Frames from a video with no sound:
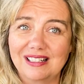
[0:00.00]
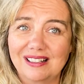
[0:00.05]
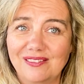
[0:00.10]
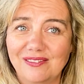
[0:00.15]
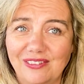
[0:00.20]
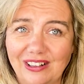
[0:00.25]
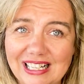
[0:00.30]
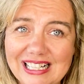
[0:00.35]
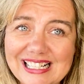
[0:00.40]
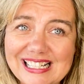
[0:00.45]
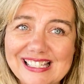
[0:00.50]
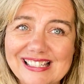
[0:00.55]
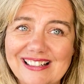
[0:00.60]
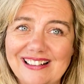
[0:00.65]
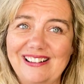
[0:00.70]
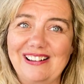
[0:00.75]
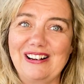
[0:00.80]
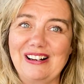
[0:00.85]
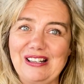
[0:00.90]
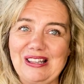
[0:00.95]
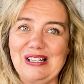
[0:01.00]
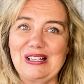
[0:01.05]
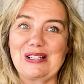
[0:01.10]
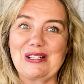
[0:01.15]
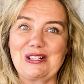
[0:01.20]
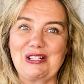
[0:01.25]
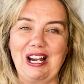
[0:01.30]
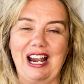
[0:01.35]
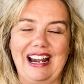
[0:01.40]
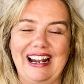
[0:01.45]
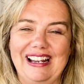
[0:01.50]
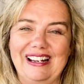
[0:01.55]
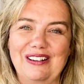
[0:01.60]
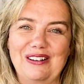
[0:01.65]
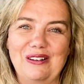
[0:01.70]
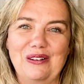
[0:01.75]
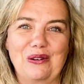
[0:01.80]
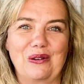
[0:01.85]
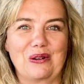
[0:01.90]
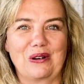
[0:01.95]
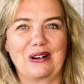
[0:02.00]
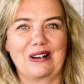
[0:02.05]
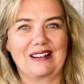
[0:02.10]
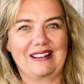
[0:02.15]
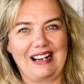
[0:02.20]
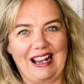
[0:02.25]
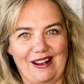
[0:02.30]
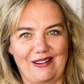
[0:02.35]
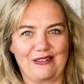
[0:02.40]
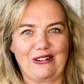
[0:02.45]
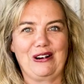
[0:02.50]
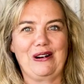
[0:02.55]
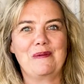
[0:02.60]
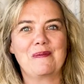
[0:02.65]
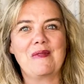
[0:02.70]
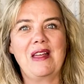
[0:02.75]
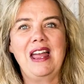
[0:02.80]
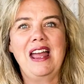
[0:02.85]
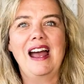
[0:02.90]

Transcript: advice on this channel or ever,